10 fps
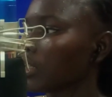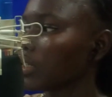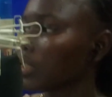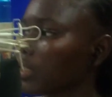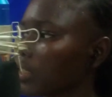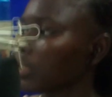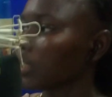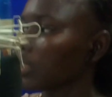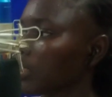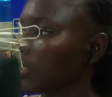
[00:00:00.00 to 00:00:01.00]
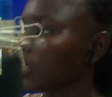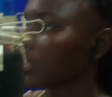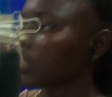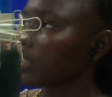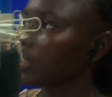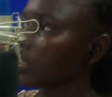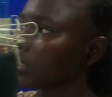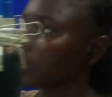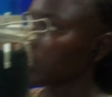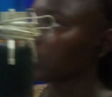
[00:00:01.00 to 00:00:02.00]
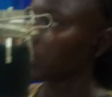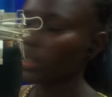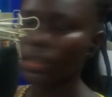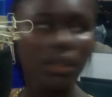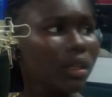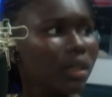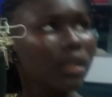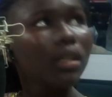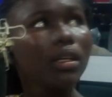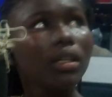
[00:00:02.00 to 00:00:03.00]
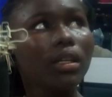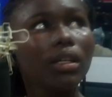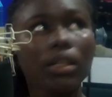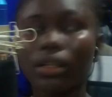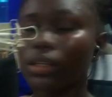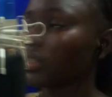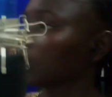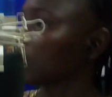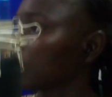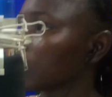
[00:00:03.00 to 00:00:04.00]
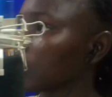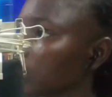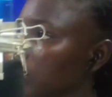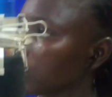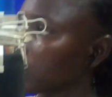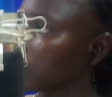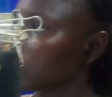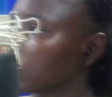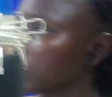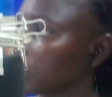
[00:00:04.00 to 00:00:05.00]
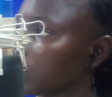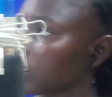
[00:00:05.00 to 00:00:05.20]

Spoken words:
No, okay. But from that onset, basic and you know, what's wrong?